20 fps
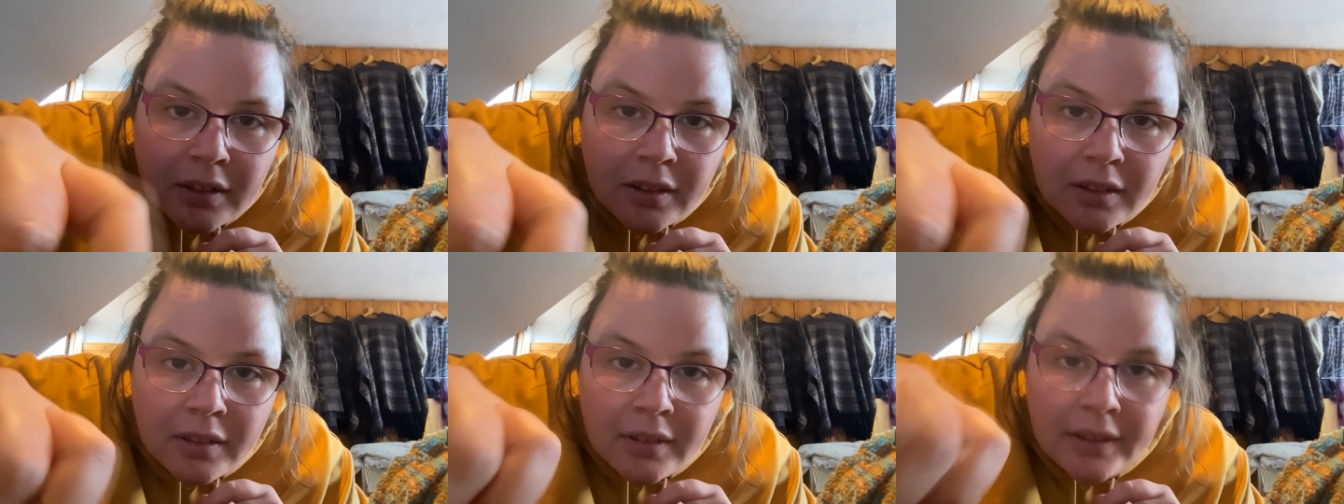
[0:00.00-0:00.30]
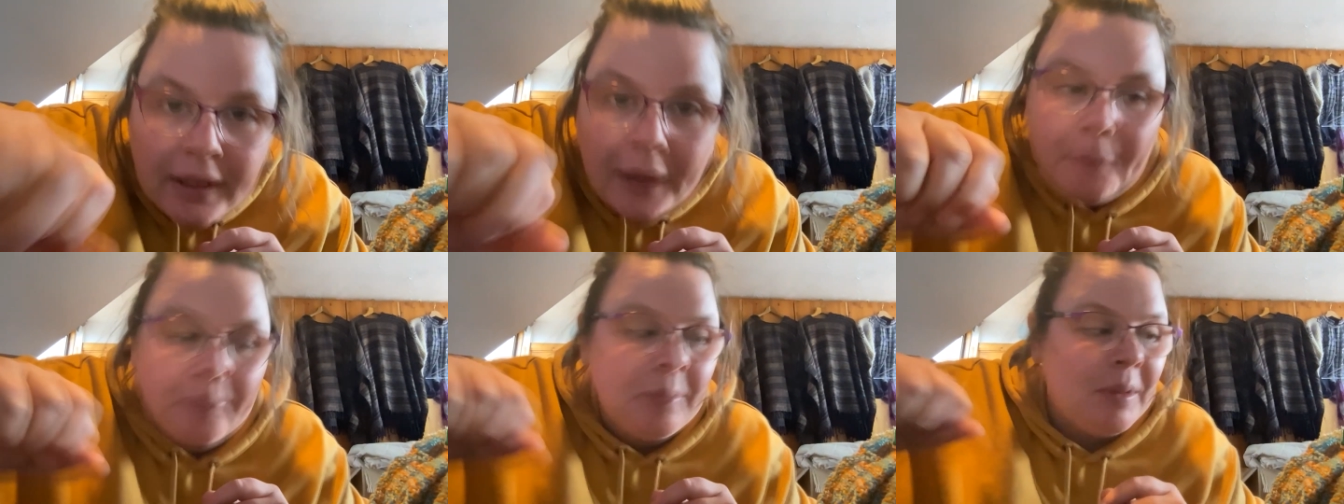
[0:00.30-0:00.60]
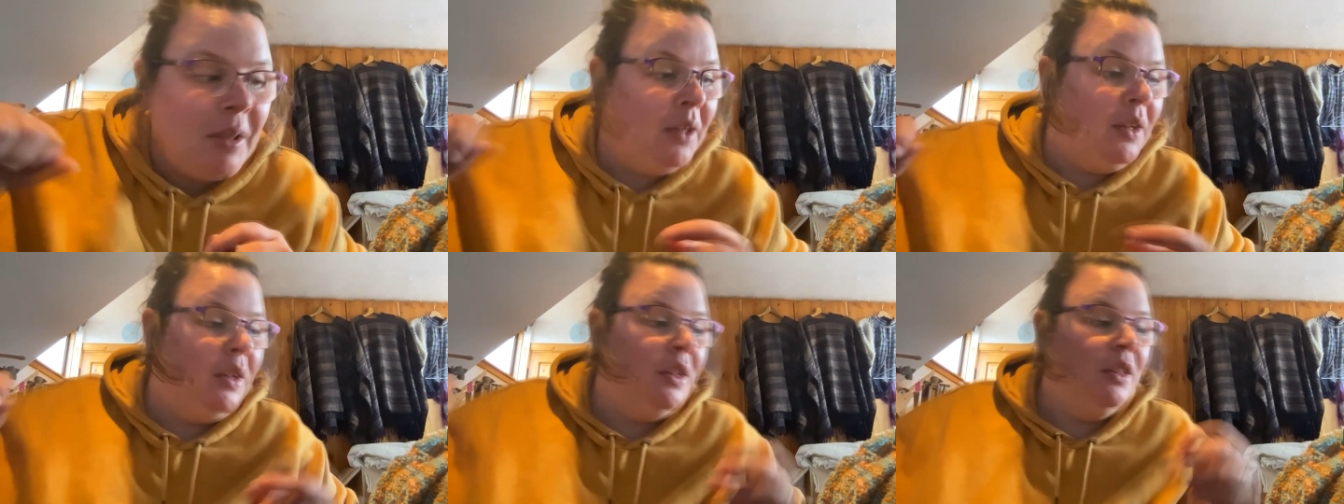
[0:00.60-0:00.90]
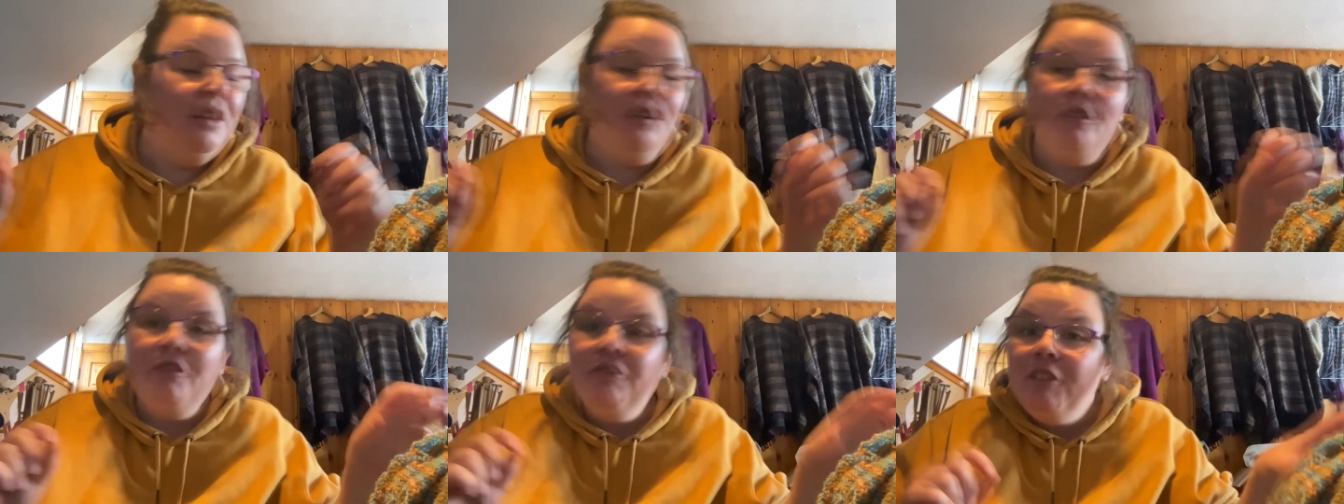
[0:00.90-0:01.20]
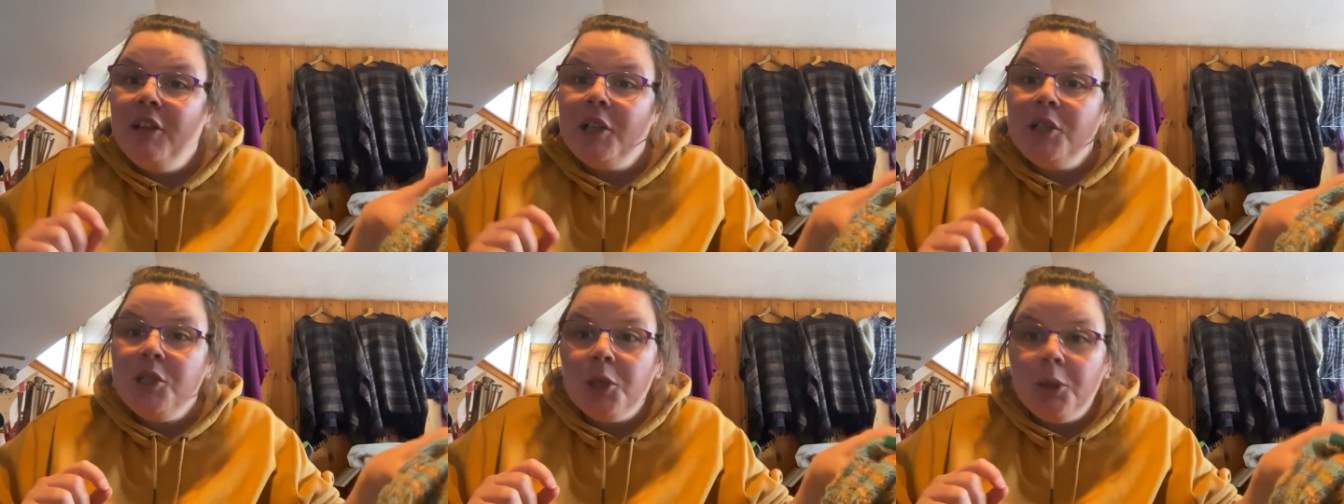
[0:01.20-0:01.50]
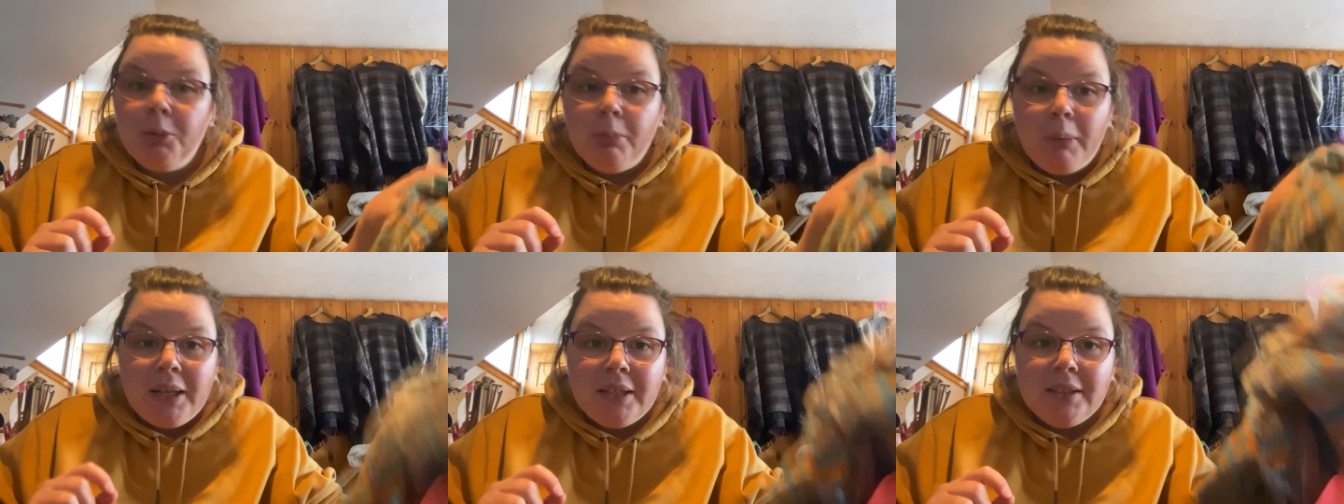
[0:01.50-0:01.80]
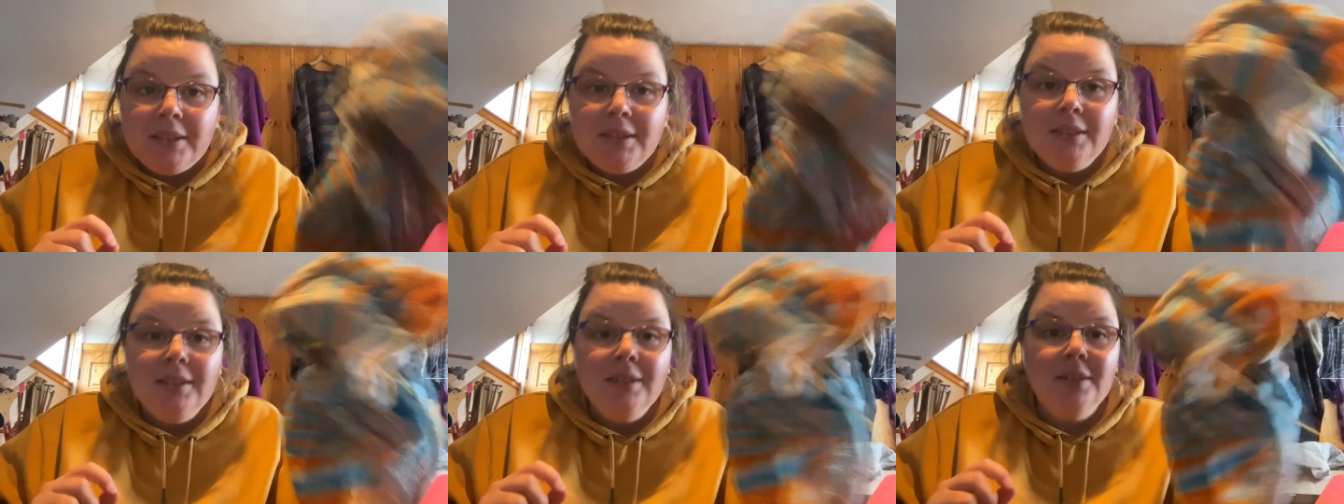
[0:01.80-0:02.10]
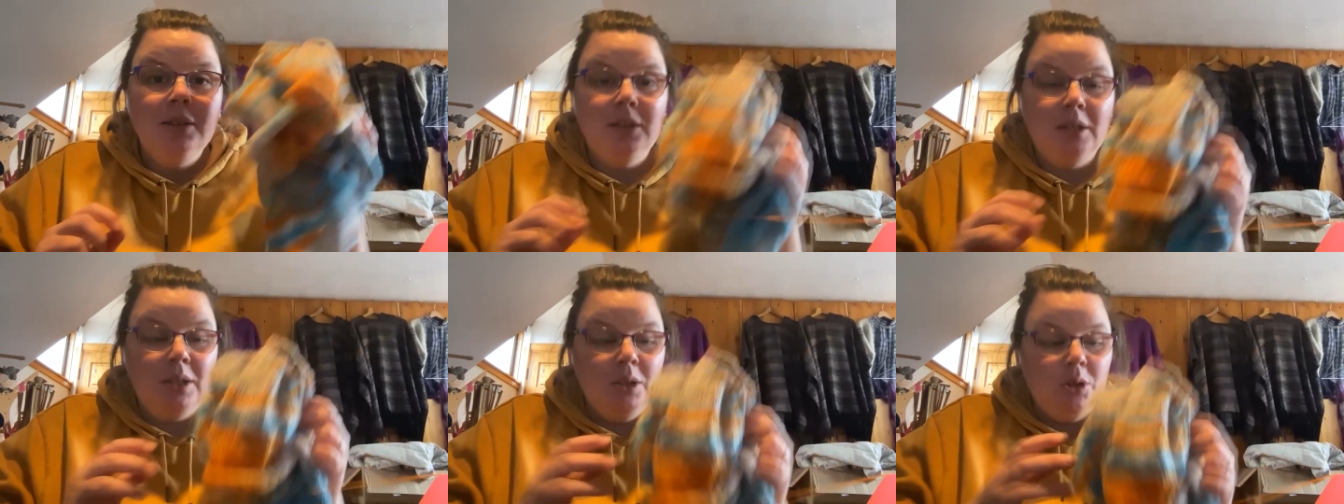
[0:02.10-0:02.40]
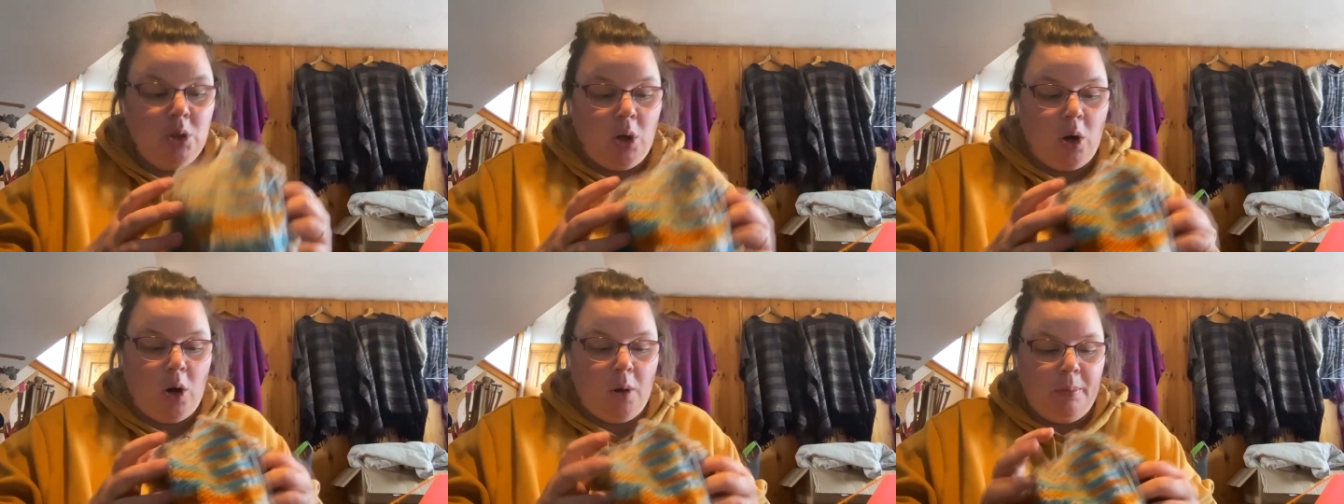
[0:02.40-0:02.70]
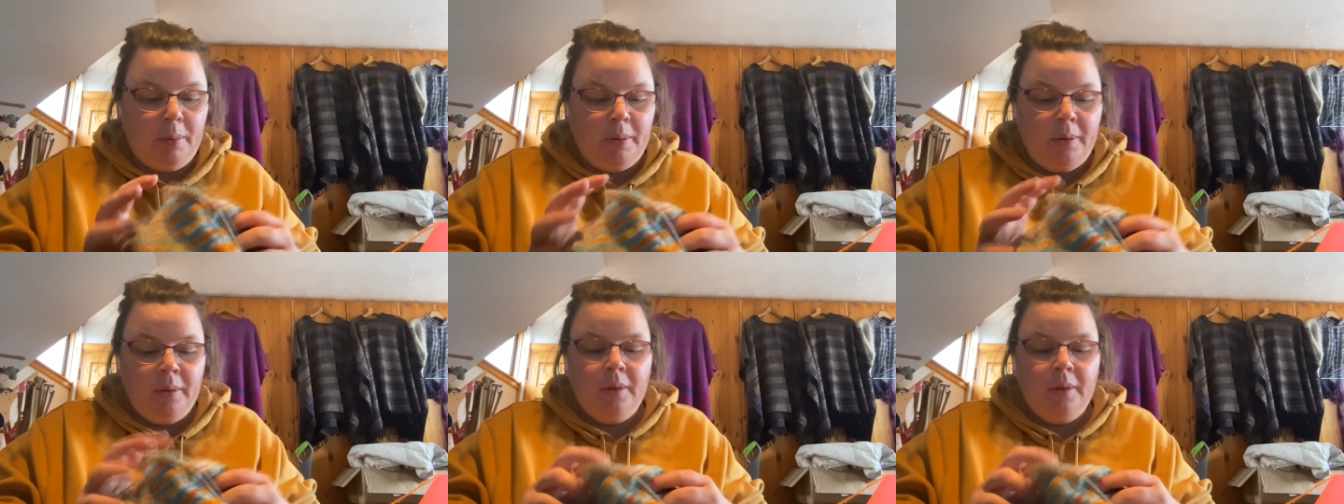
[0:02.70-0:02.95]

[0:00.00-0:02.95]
Yeah, the Flutter butt top